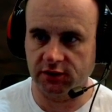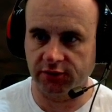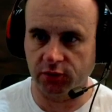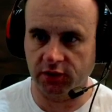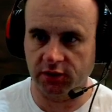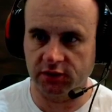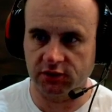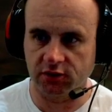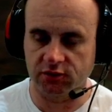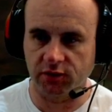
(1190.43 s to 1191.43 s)
Every winter he
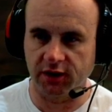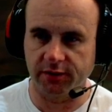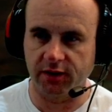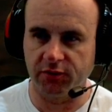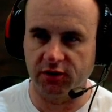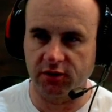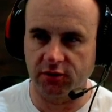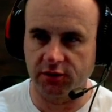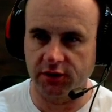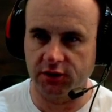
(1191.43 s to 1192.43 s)
starts whining about being lonely